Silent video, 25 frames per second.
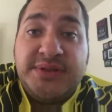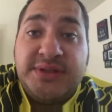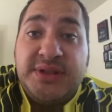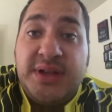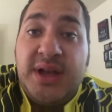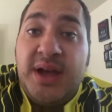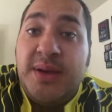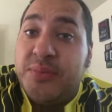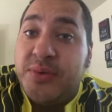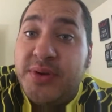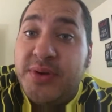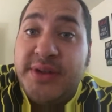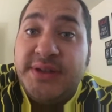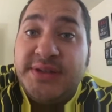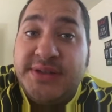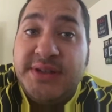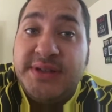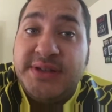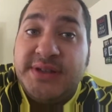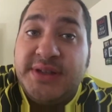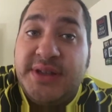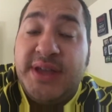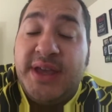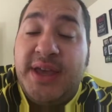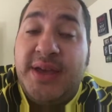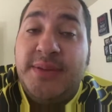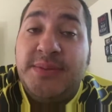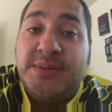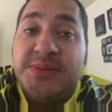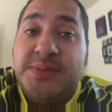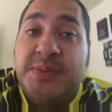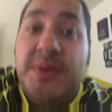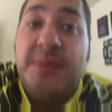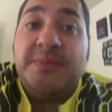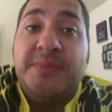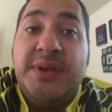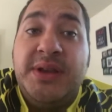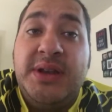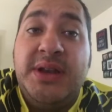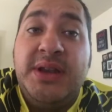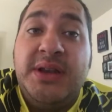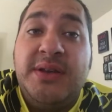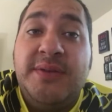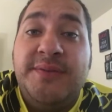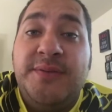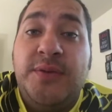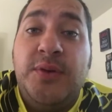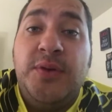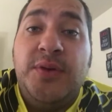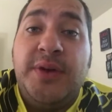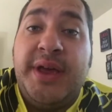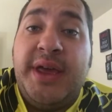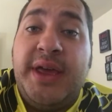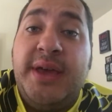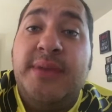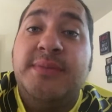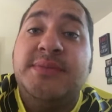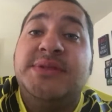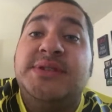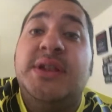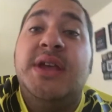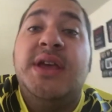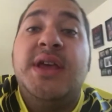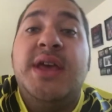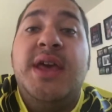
not preseason games, but meaningful games.